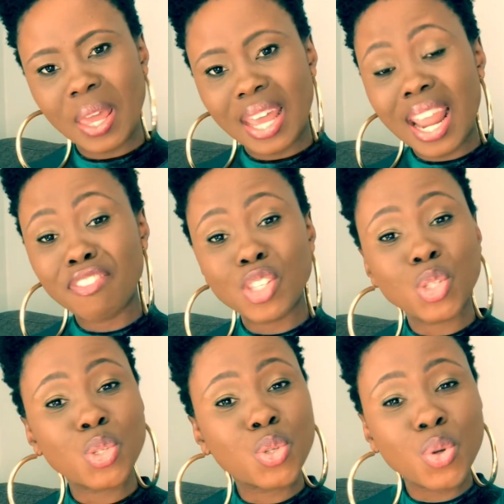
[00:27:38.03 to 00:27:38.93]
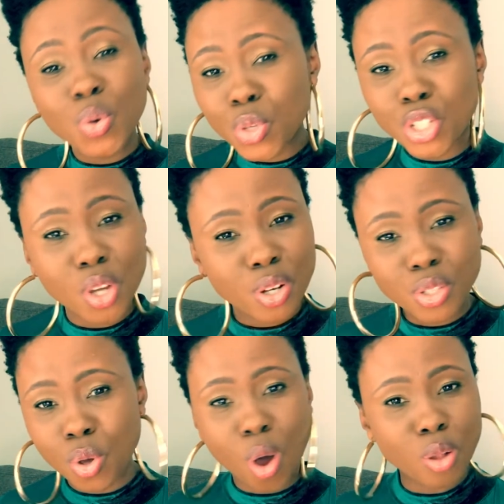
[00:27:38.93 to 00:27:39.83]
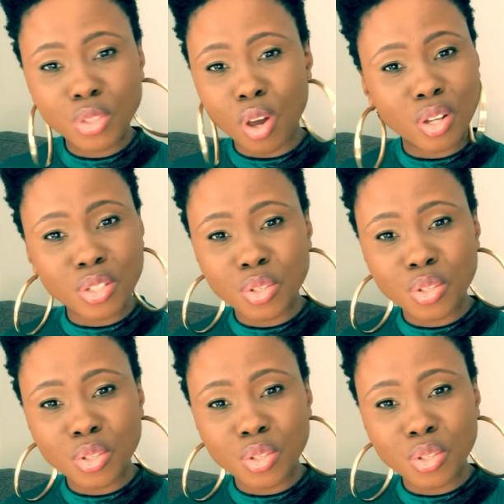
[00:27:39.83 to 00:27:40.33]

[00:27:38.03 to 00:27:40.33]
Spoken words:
Life is too short to hold on